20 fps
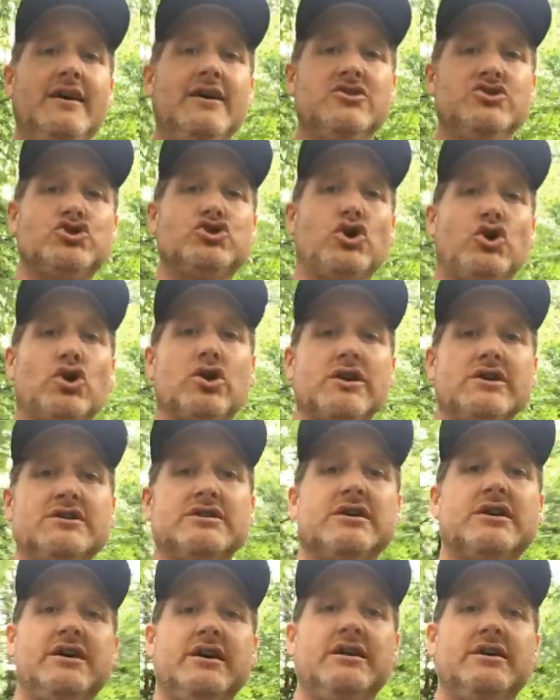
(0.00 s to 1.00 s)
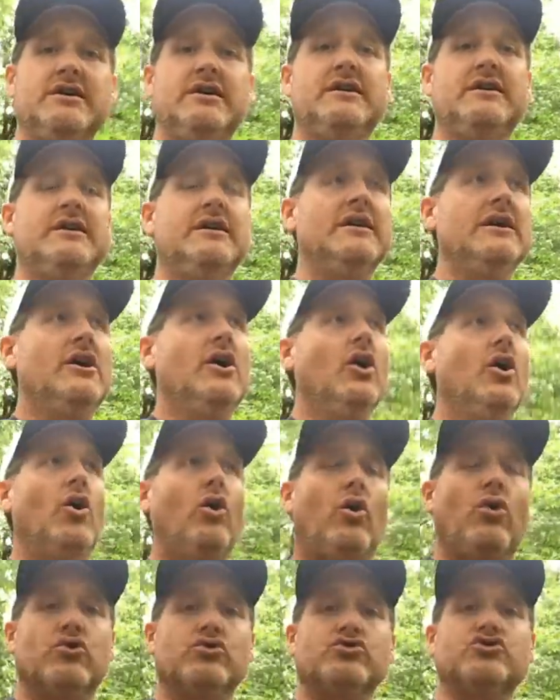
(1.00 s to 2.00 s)
chocolate
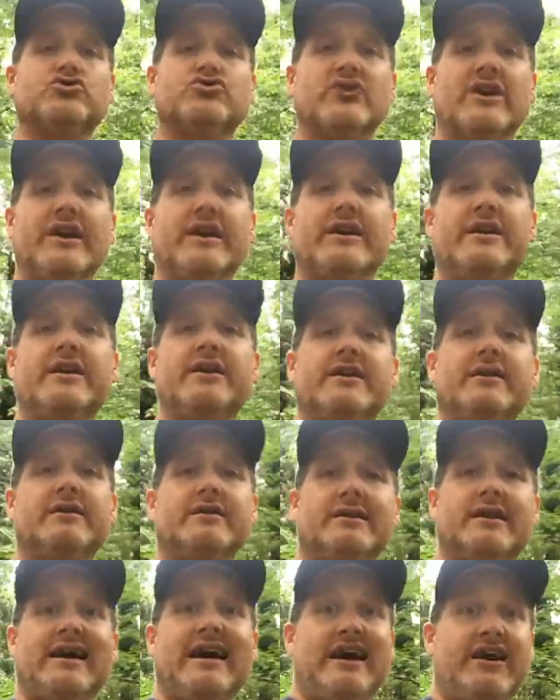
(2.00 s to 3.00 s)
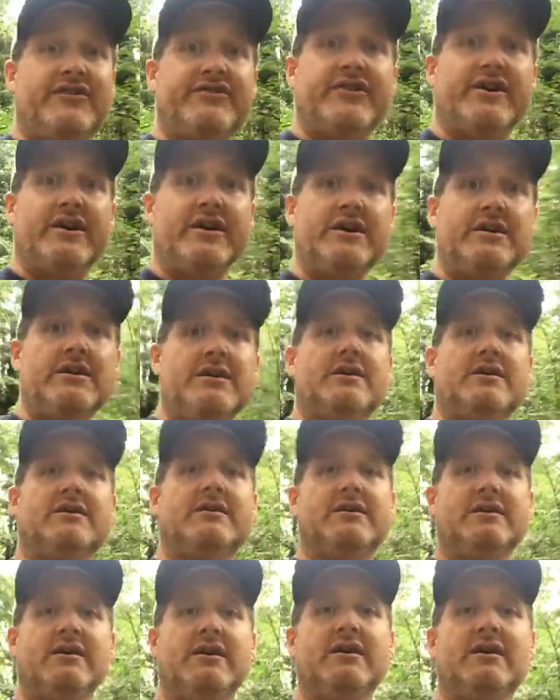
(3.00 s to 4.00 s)
or drink caffeine
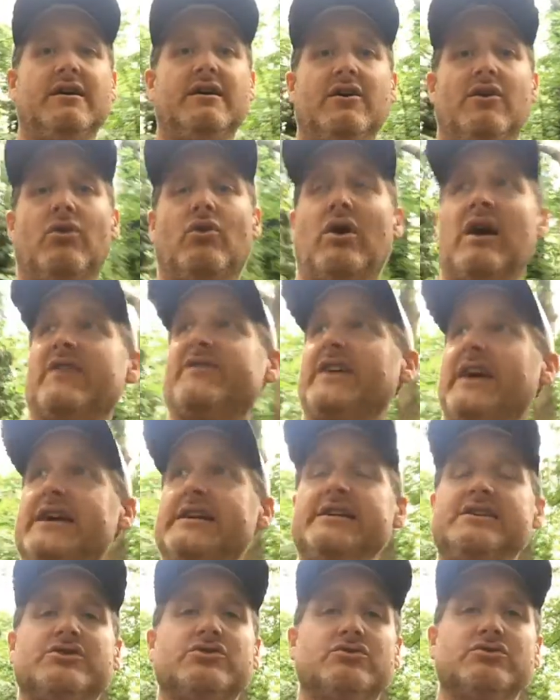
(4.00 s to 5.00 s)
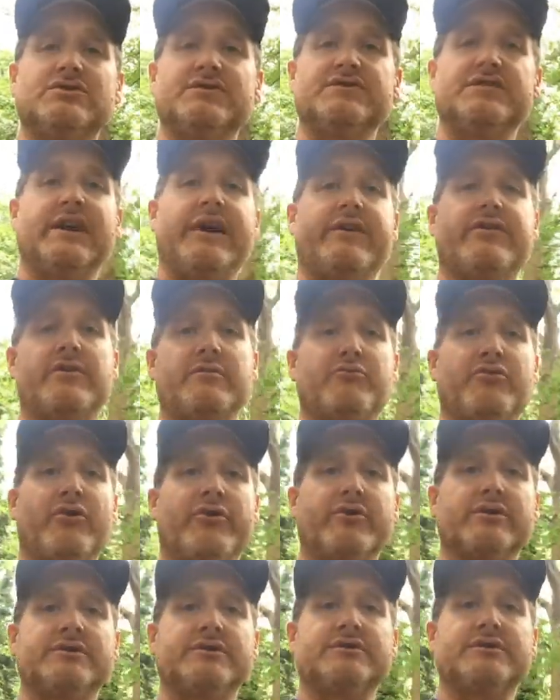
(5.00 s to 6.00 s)
or have any sort of dairy
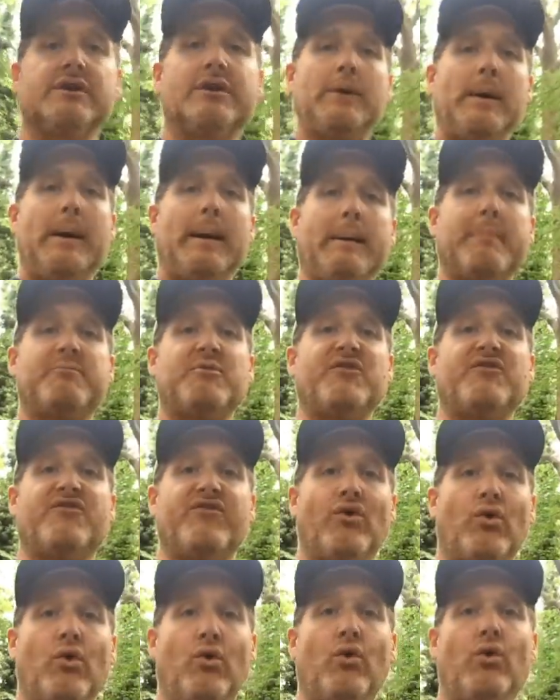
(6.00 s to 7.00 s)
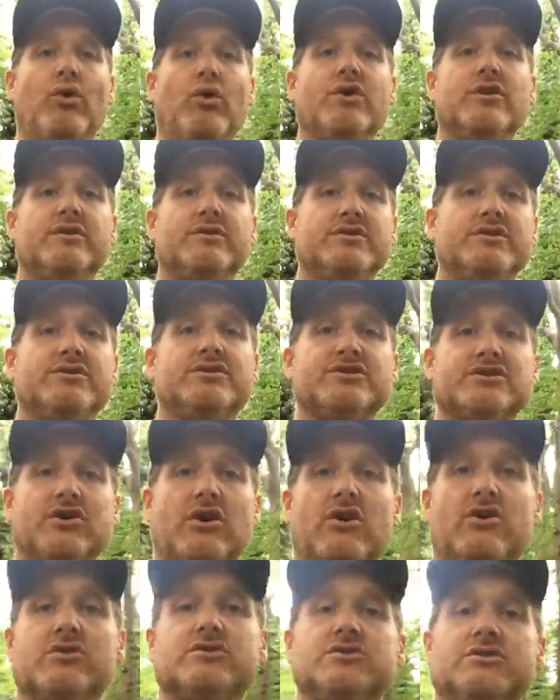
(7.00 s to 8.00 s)
products before you
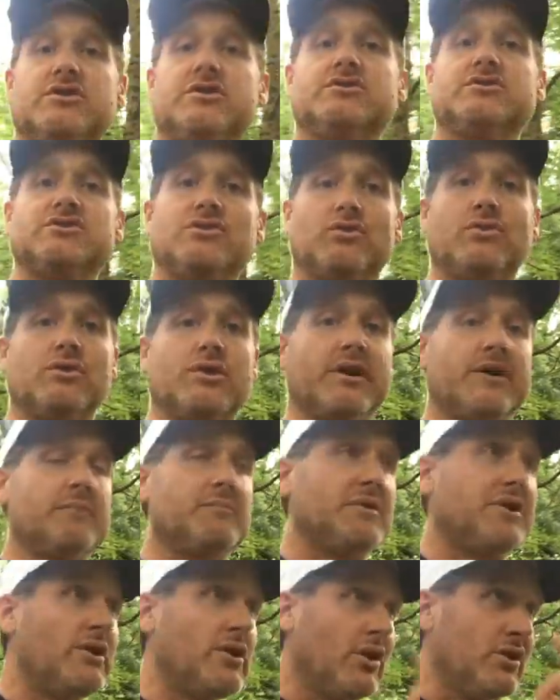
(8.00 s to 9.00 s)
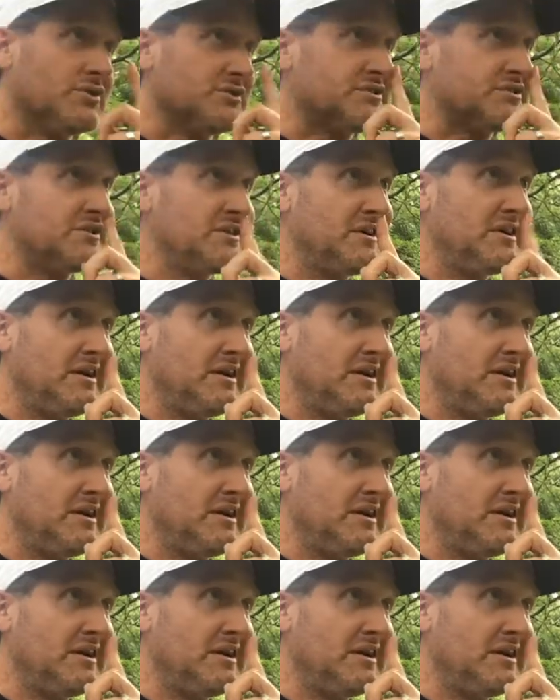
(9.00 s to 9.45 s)
start talking, because